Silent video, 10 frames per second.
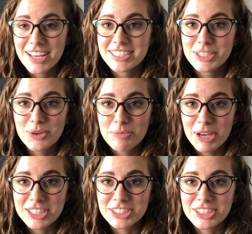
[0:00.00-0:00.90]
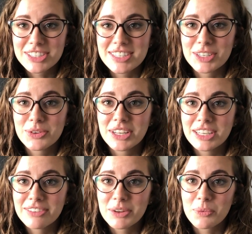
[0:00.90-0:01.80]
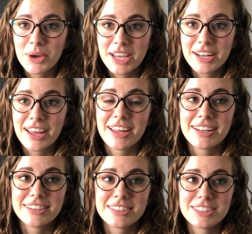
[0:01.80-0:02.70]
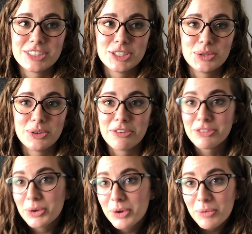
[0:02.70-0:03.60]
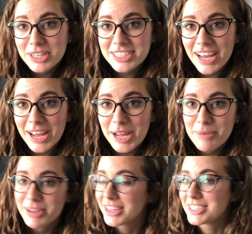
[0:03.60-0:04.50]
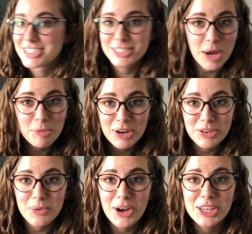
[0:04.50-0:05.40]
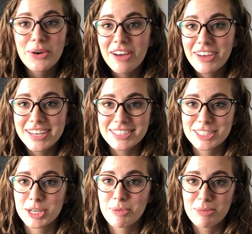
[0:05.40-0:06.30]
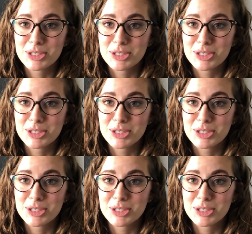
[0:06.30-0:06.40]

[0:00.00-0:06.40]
doing pictures. You can even wait and do a few at one time and then stop whenever you want. You have access to your baby